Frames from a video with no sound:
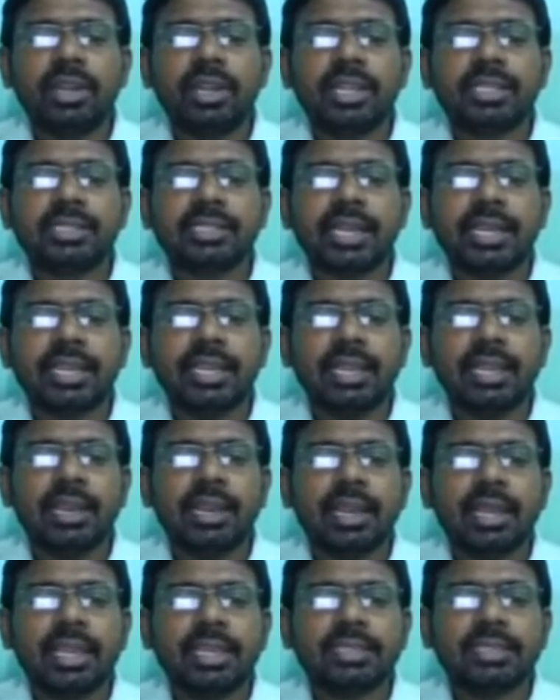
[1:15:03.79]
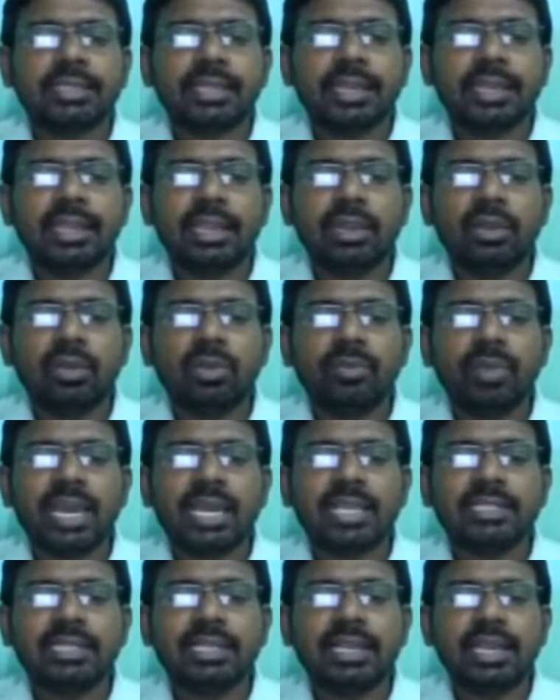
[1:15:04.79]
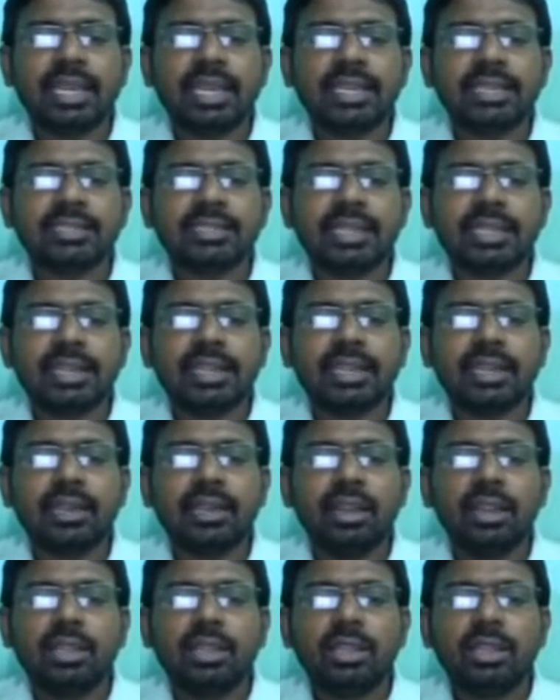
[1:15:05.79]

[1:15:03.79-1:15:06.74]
a circle, you imagine like a circle.